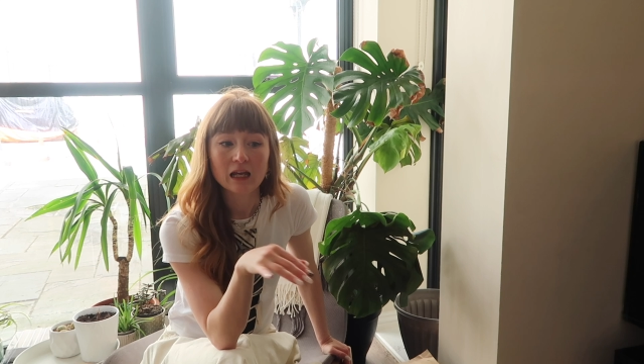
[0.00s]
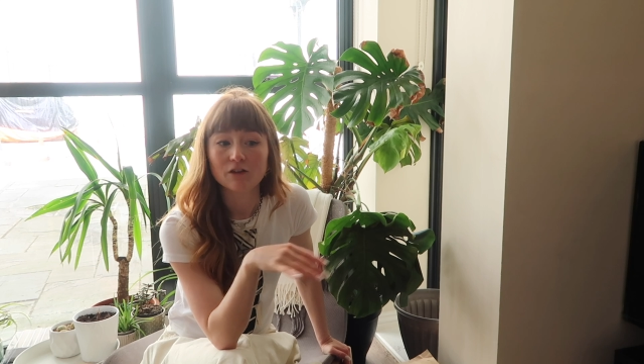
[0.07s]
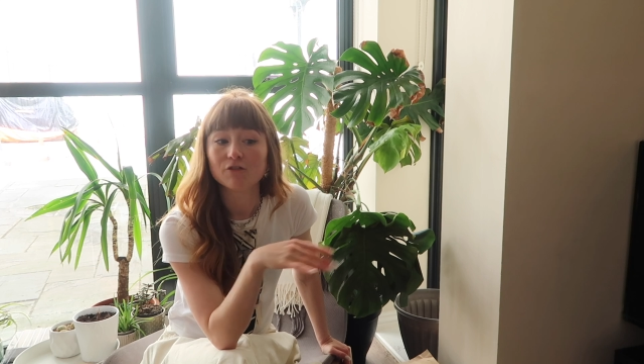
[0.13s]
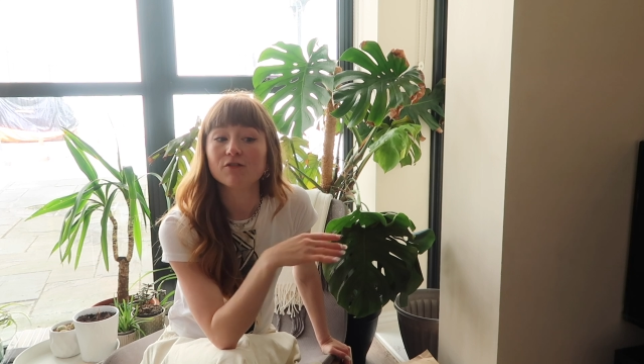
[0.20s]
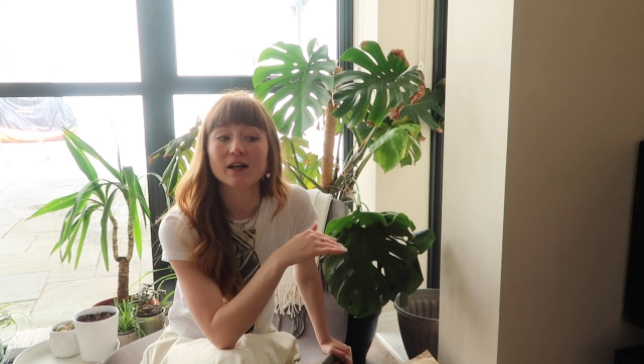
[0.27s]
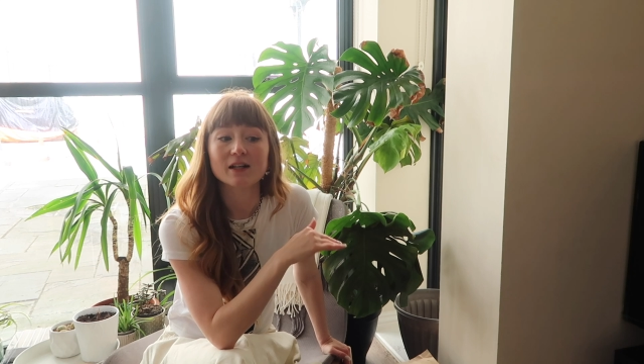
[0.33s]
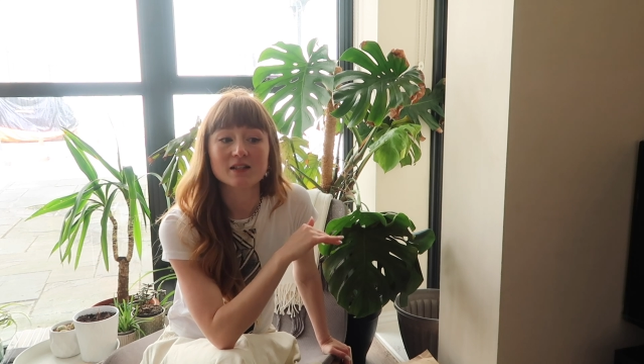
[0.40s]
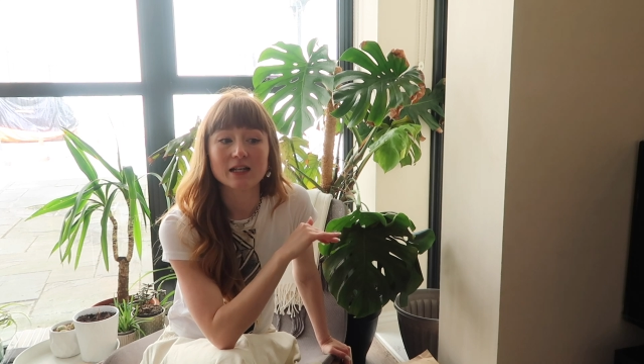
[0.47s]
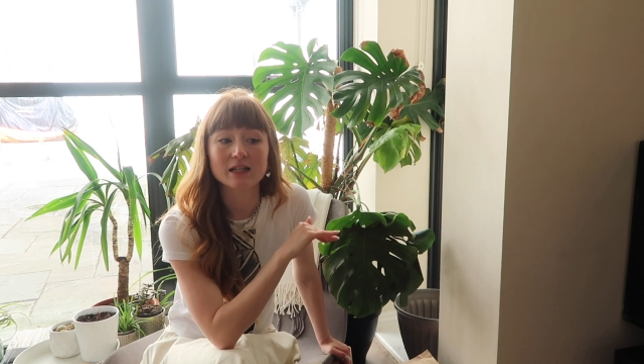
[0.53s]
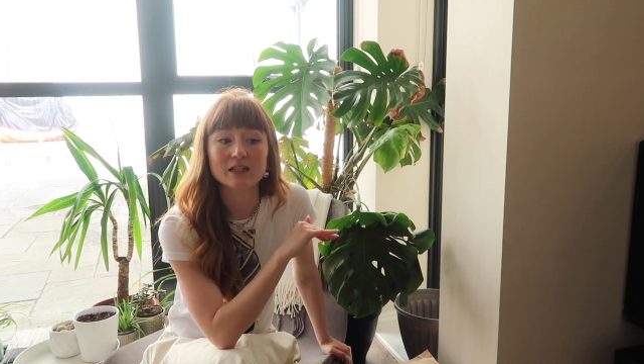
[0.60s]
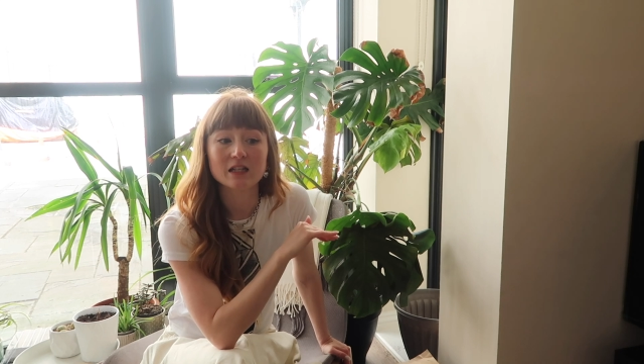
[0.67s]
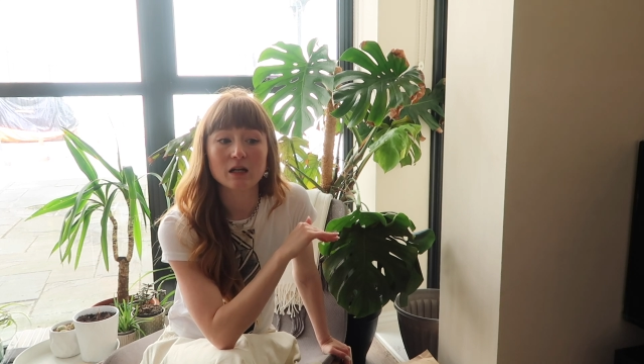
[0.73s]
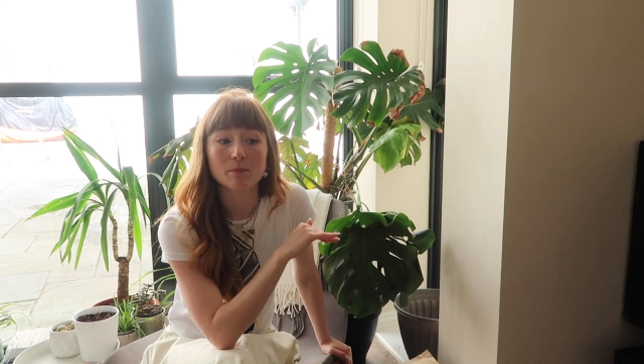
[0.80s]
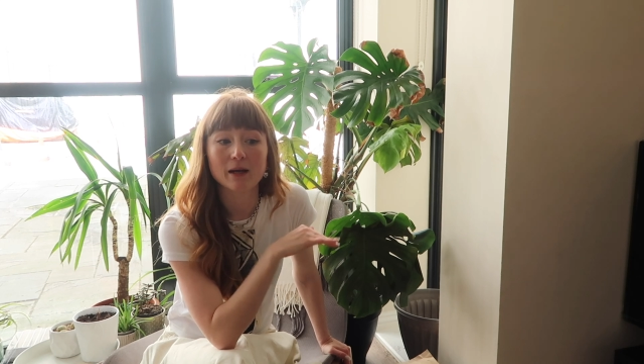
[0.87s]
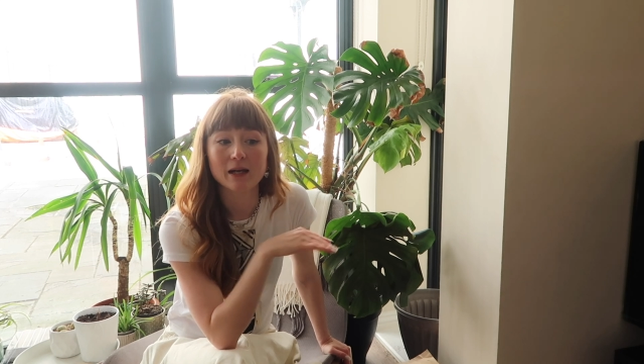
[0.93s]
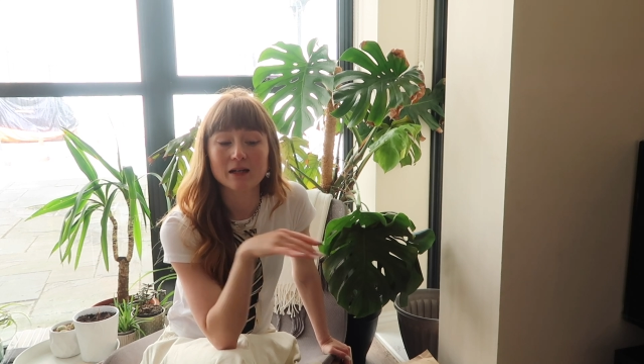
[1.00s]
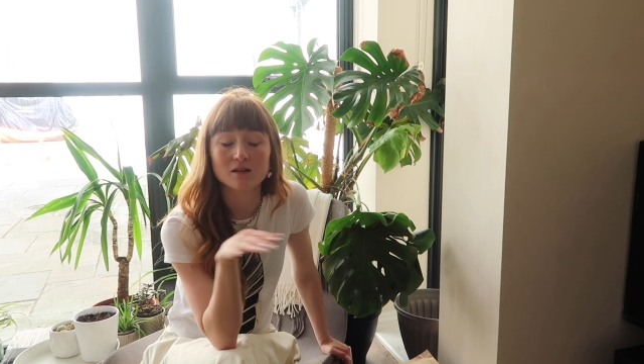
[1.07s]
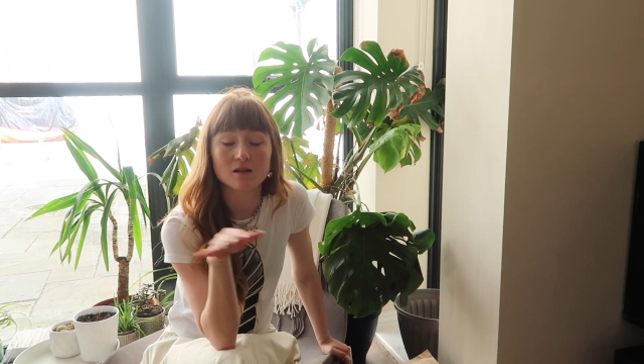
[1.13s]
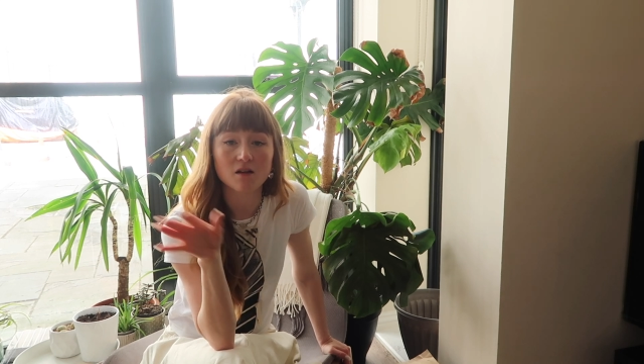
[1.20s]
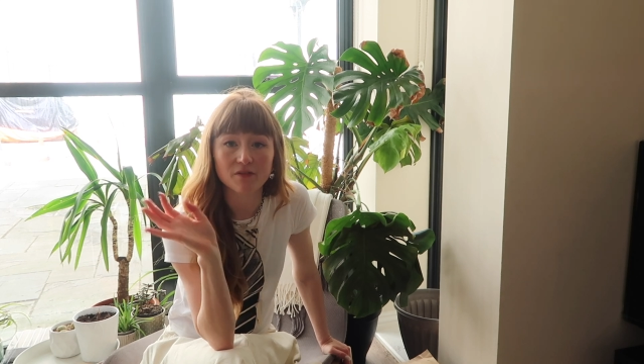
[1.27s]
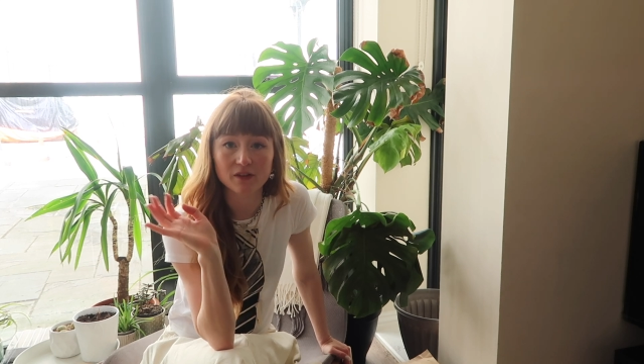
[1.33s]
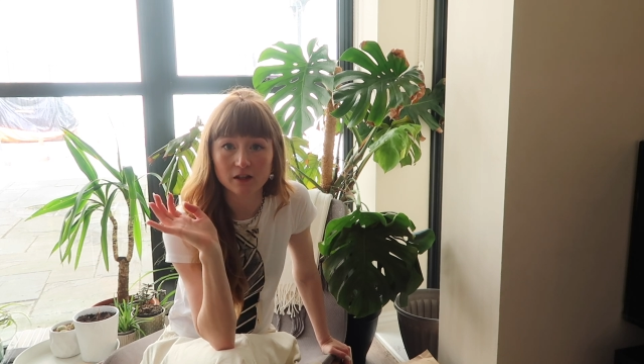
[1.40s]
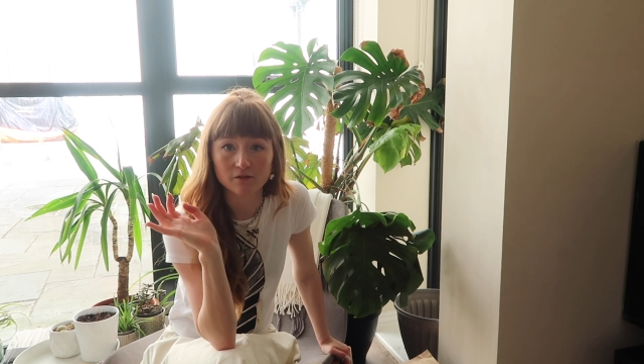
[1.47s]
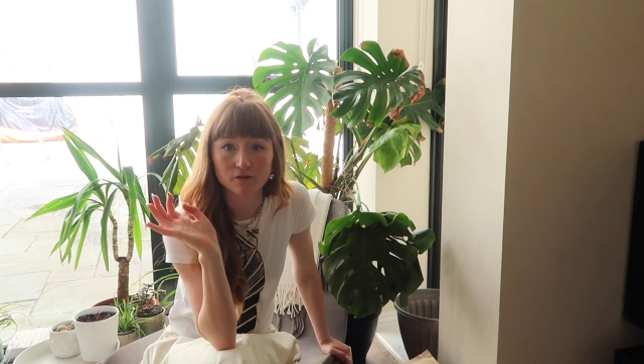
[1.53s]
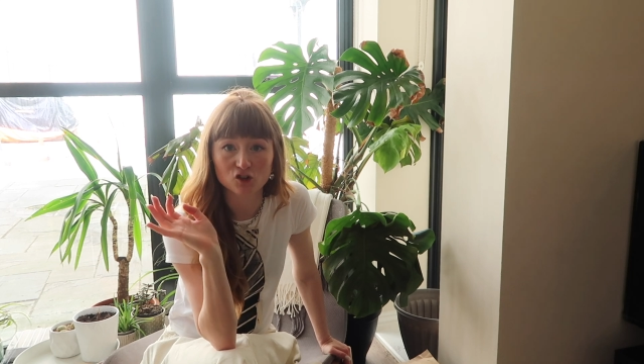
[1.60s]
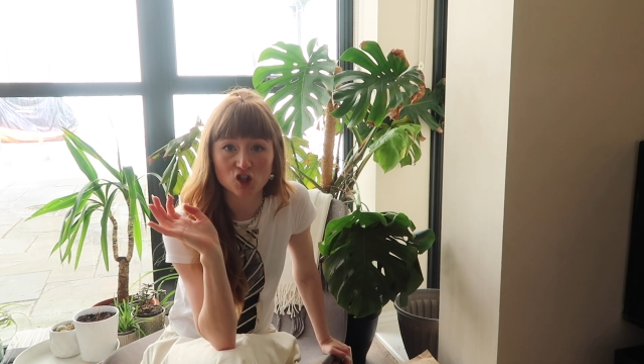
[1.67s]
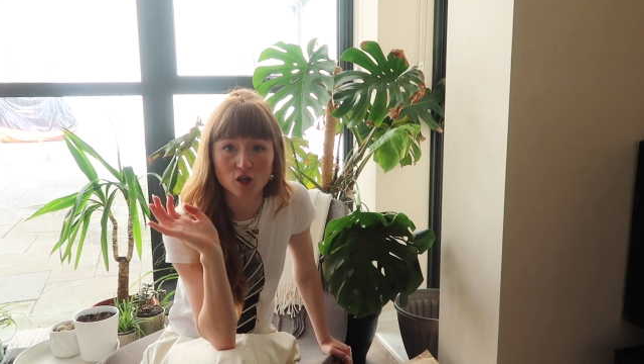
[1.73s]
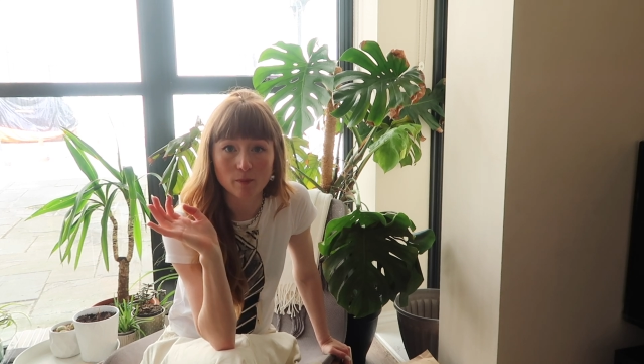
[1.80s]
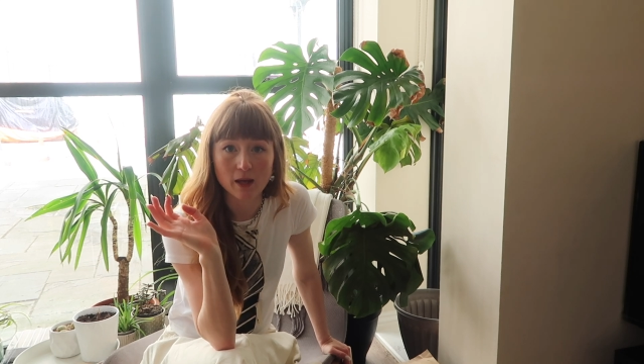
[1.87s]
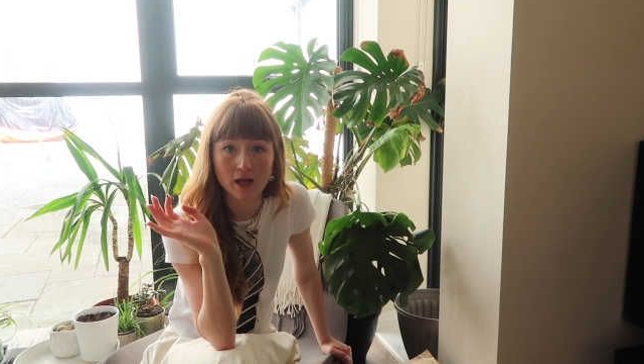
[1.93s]
In fact, I ended up paying nothing for
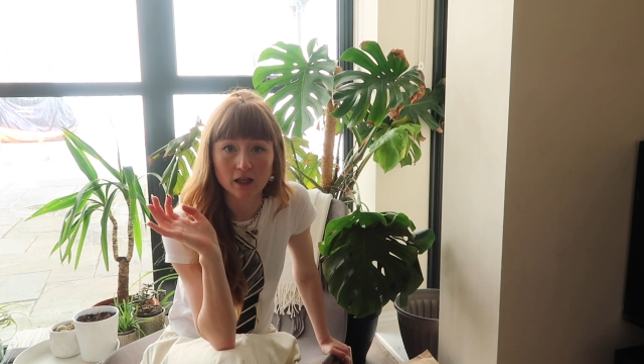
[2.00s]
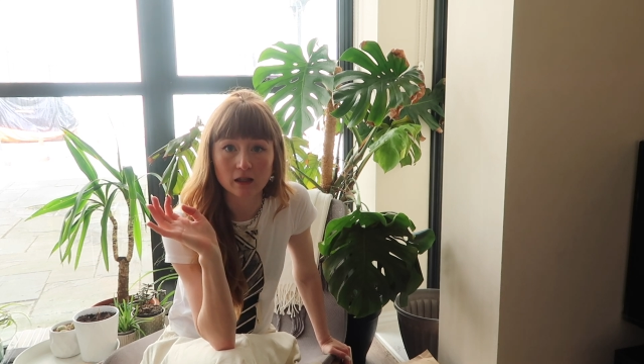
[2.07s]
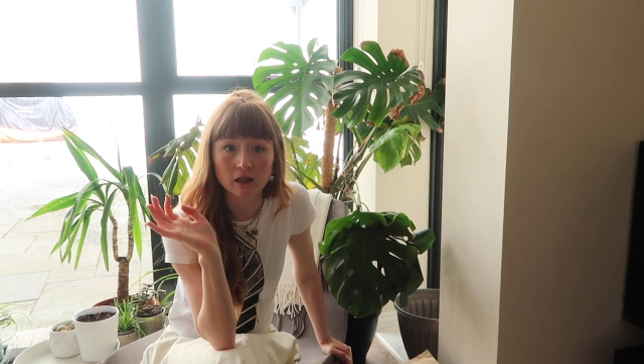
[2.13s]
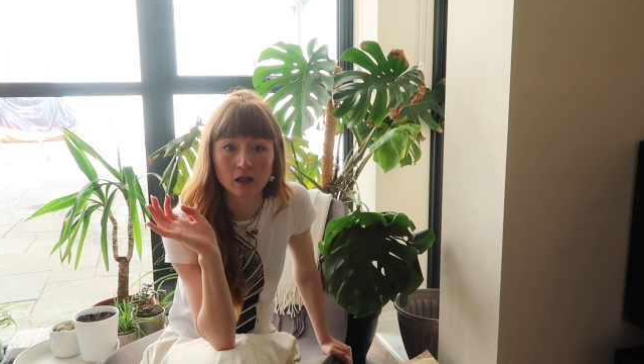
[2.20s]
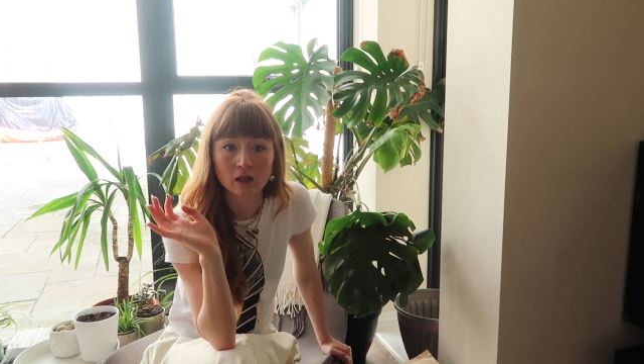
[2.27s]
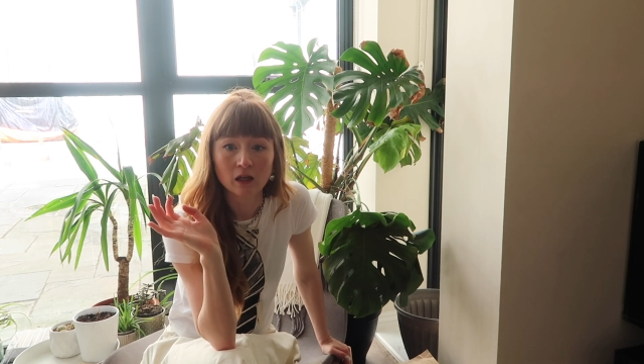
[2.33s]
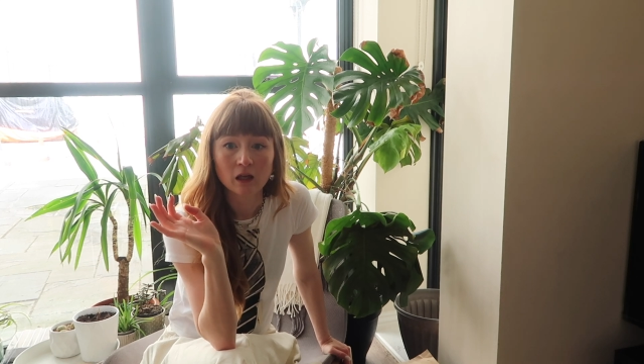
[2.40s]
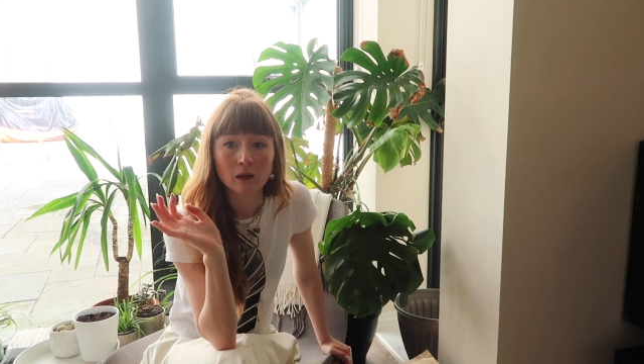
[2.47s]
shipping